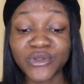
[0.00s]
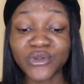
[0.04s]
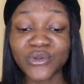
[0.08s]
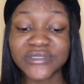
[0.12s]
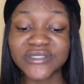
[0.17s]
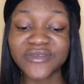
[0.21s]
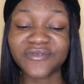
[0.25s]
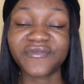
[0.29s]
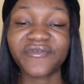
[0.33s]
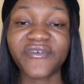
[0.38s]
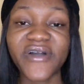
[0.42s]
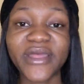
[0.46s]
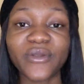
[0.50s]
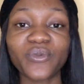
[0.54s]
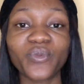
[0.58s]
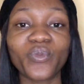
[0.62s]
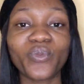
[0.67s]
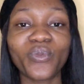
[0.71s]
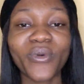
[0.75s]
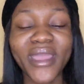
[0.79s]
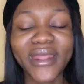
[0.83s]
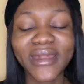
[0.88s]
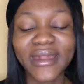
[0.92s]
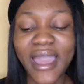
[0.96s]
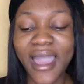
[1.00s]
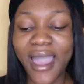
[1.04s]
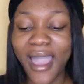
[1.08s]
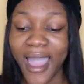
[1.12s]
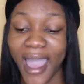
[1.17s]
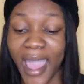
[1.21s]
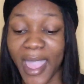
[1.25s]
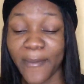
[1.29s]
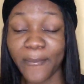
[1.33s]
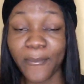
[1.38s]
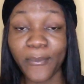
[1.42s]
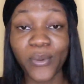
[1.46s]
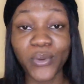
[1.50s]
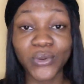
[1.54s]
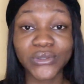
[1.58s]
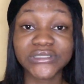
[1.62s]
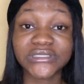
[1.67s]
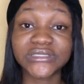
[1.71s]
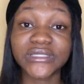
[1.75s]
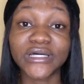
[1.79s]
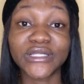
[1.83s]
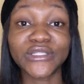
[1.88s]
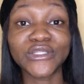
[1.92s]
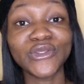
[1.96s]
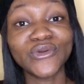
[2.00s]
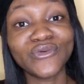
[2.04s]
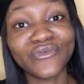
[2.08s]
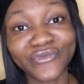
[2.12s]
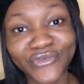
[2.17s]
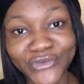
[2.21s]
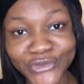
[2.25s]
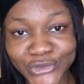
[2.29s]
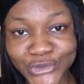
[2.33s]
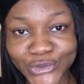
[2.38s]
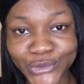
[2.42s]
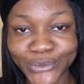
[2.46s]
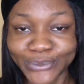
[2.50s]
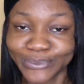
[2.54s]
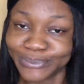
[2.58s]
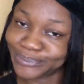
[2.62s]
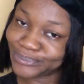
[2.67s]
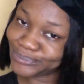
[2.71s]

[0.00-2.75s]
notified when I post a new video.